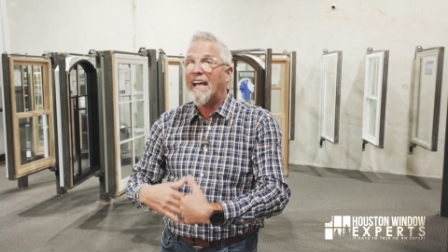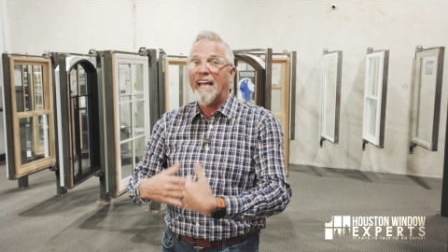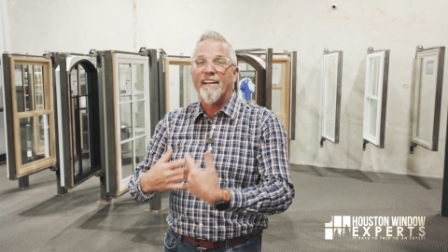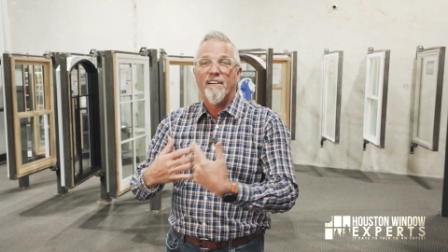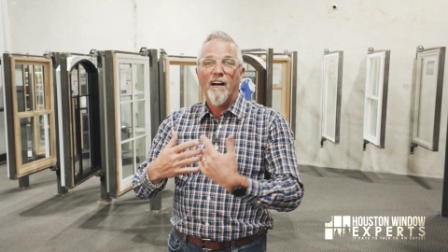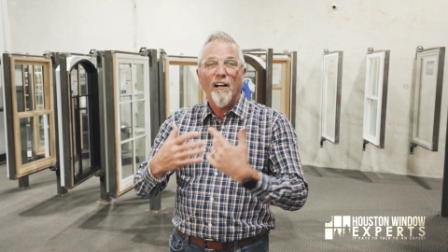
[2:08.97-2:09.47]

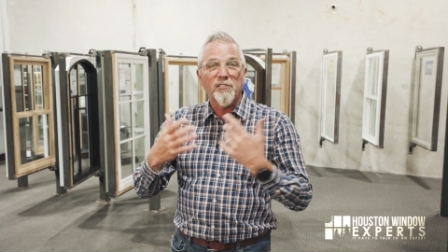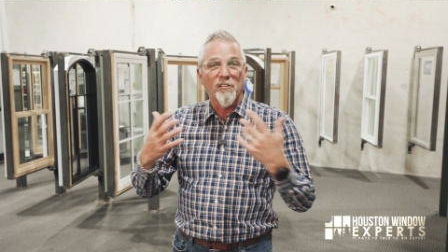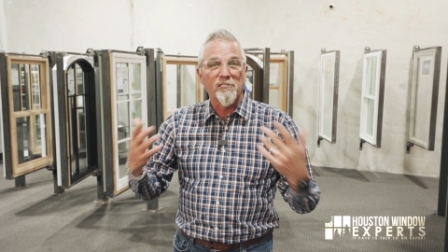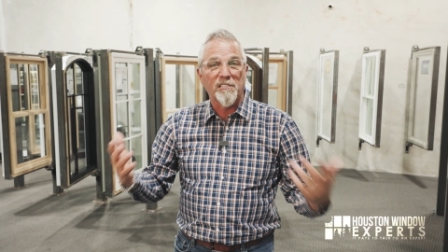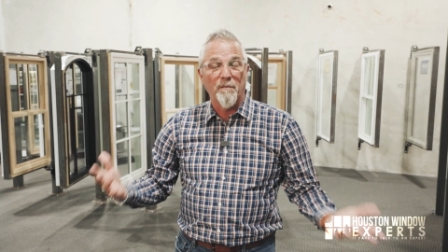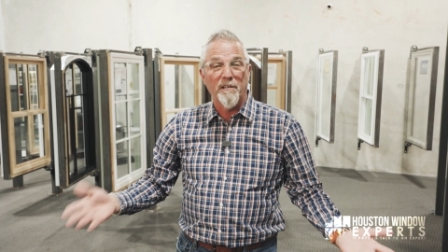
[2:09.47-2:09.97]
And
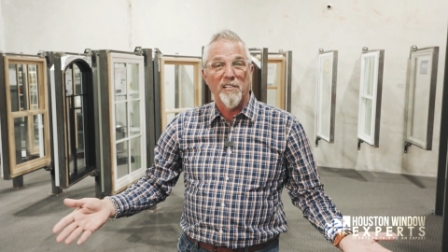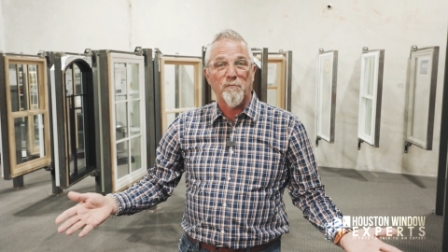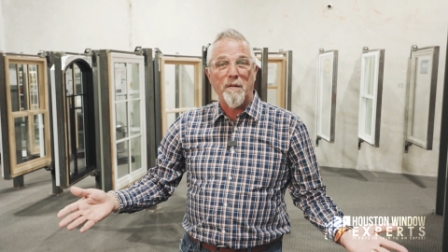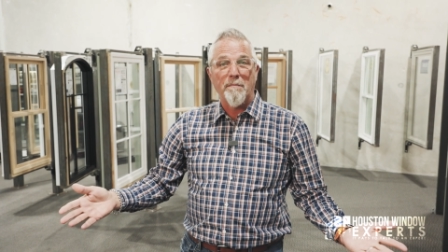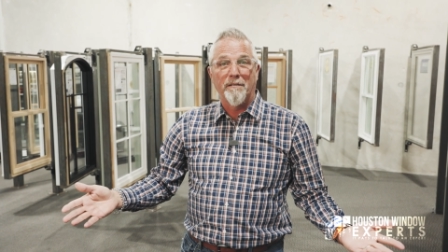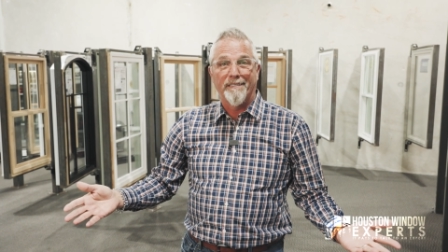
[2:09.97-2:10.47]
also some of those
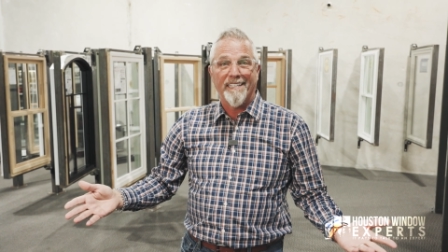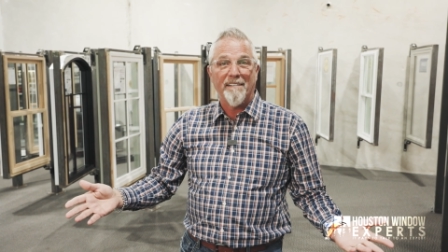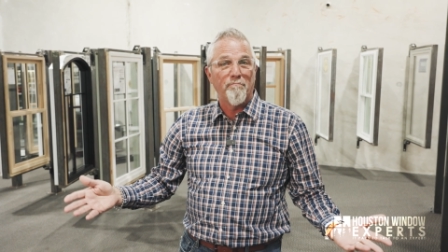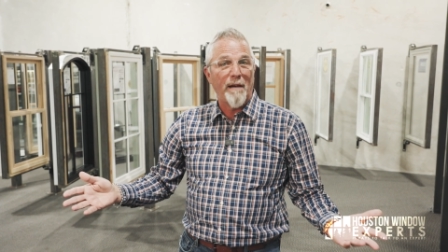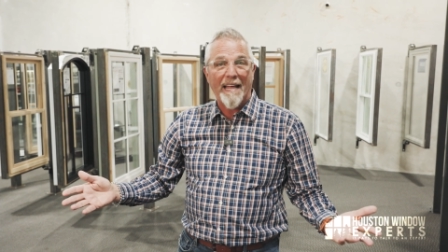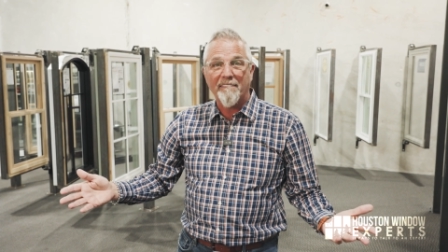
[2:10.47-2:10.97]
people
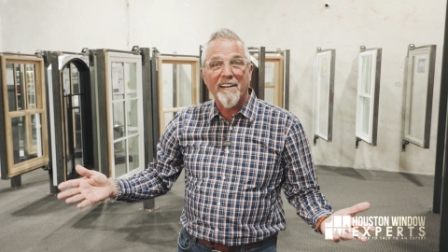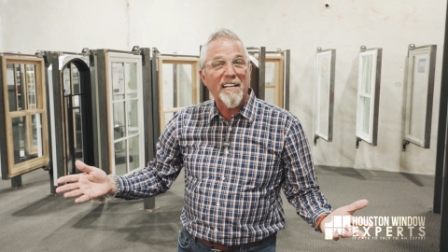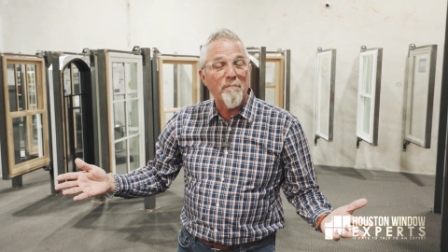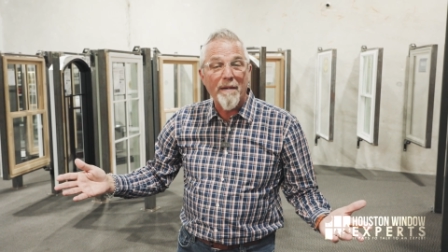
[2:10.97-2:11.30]
didn't bother to come